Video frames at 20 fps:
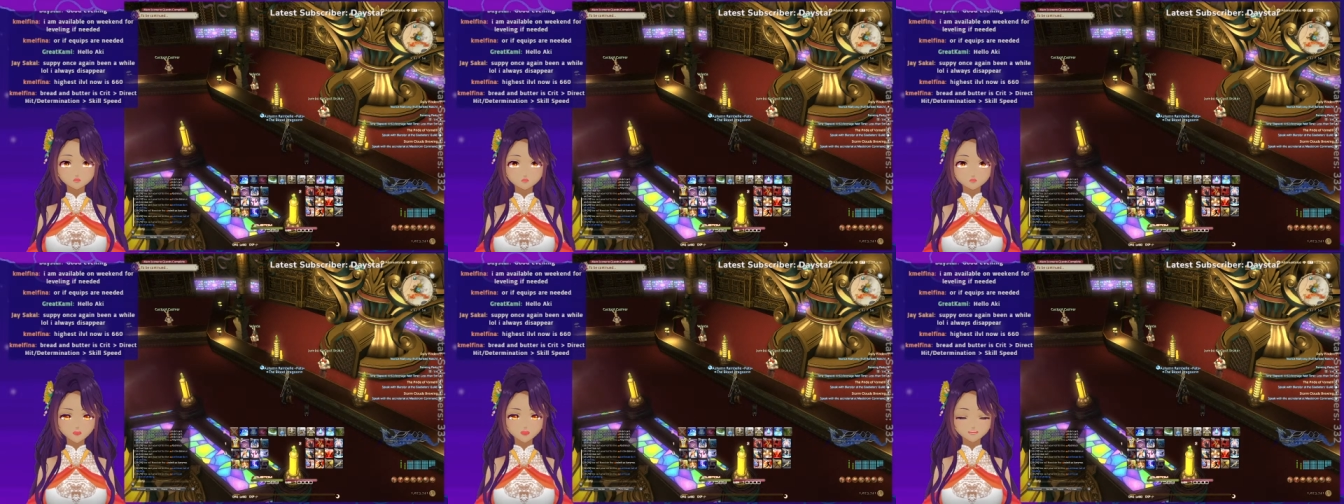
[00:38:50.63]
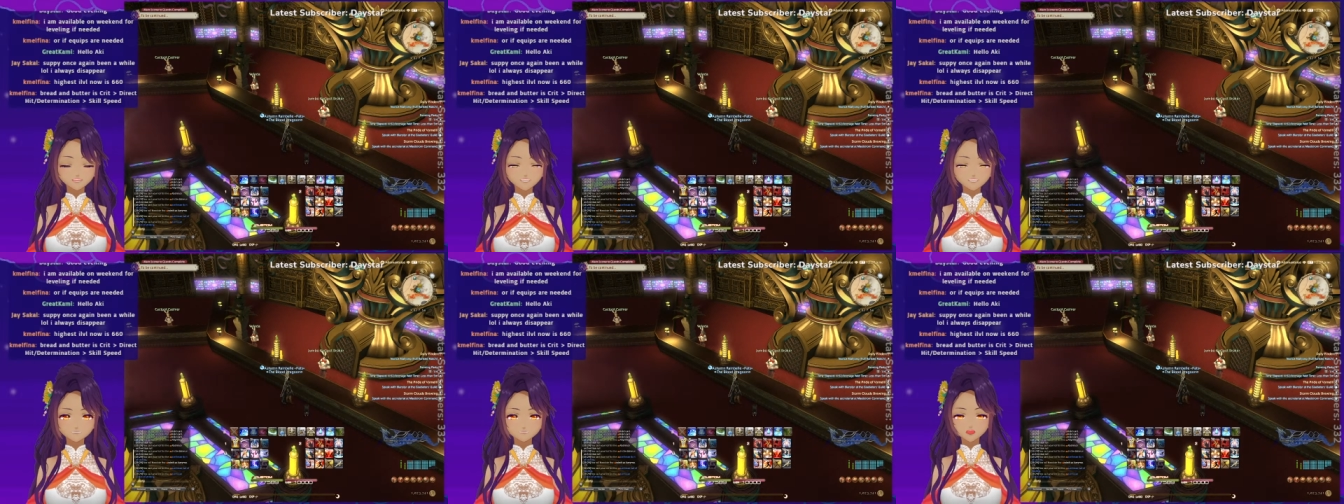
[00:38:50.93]

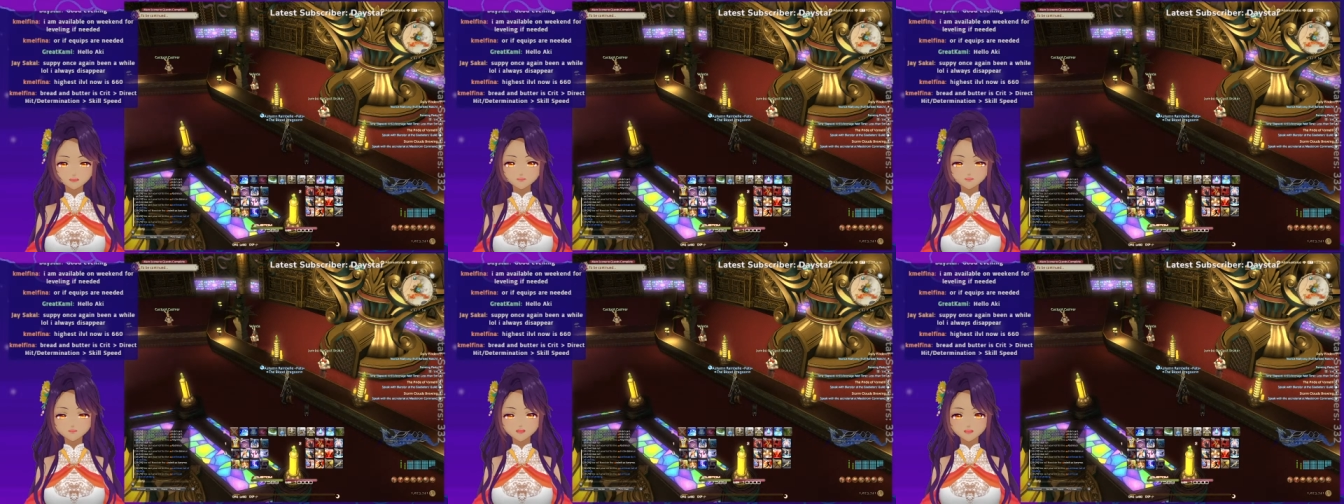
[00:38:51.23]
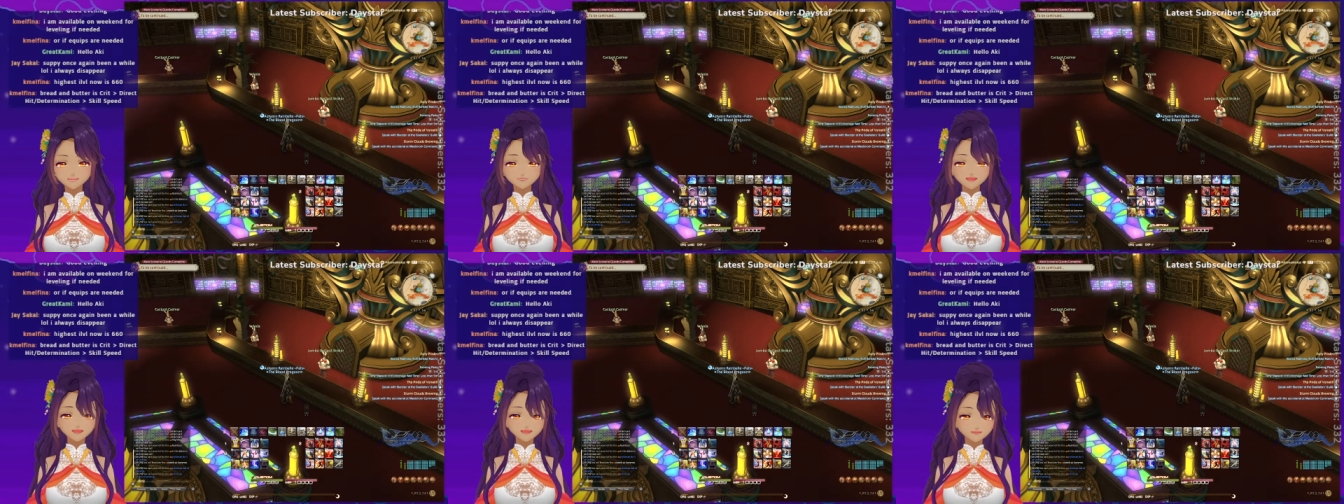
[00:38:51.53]
Okay, so I need to
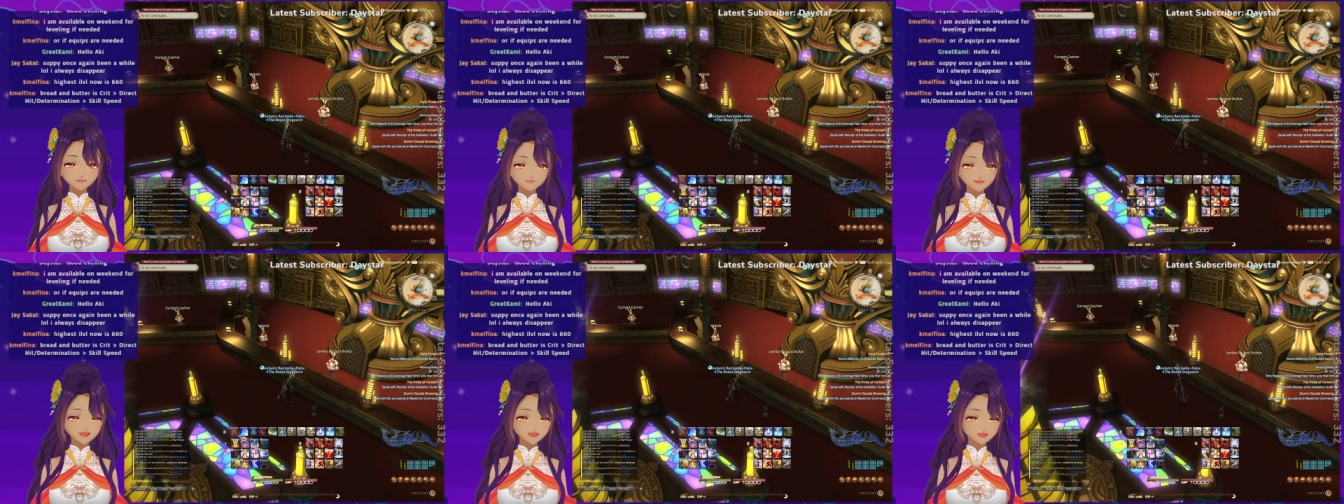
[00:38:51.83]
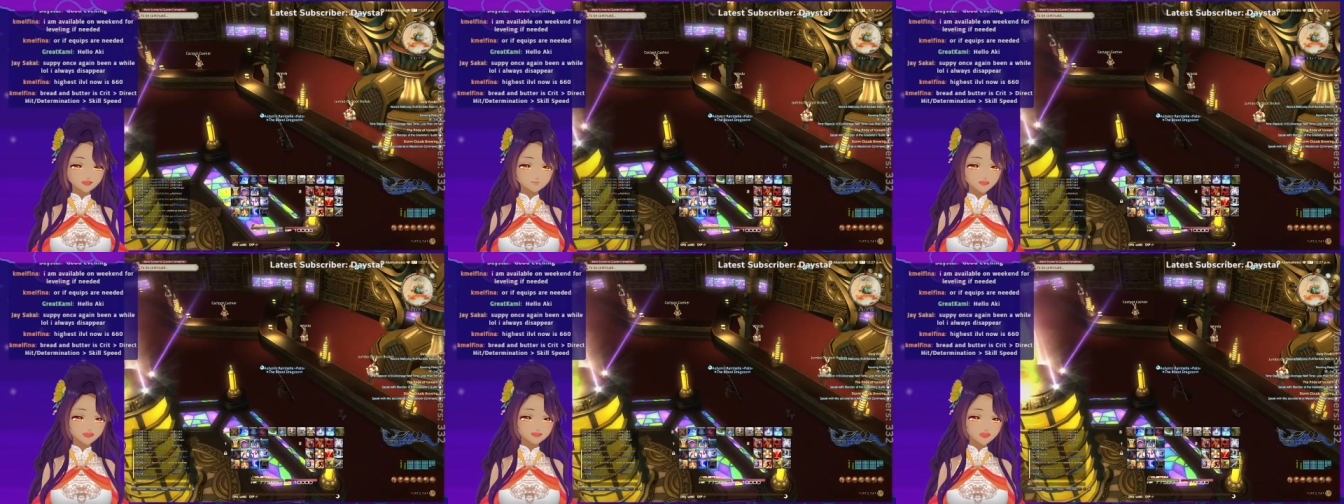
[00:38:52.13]
get my crit
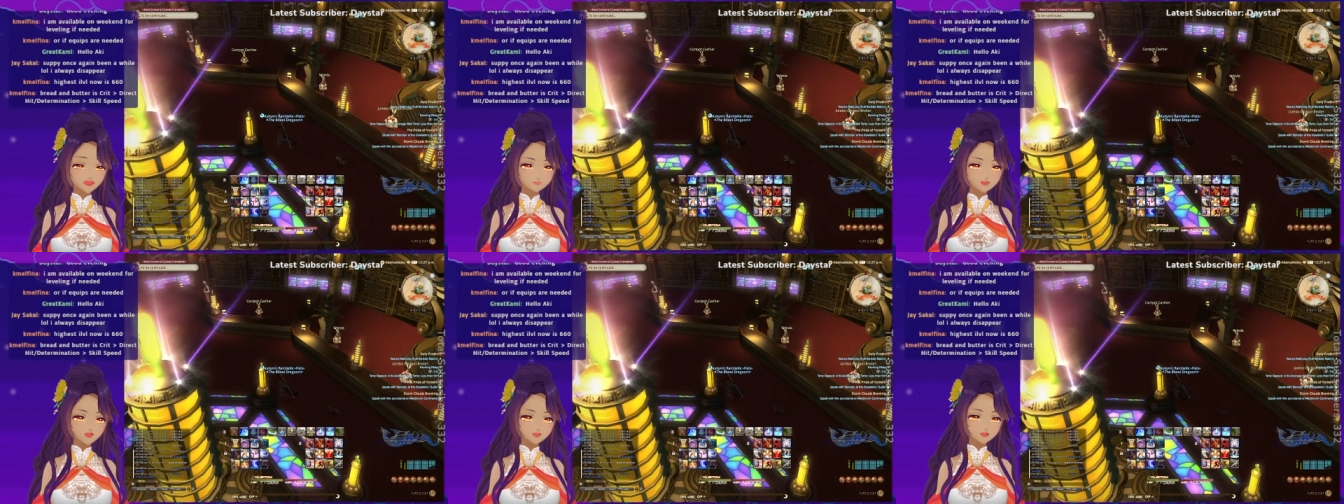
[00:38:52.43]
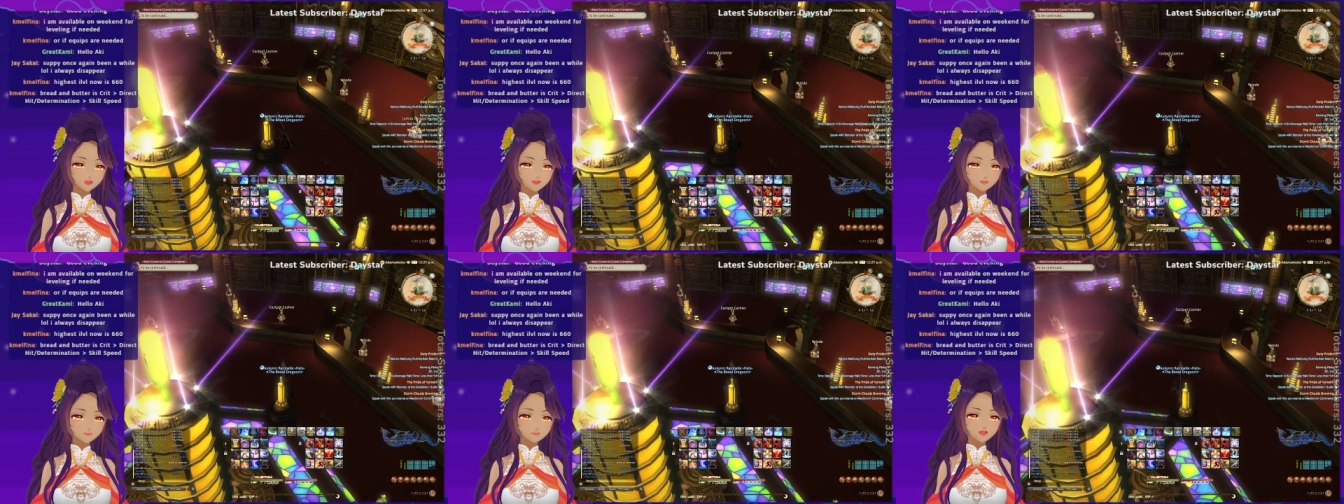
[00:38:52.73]
up a whole lot more.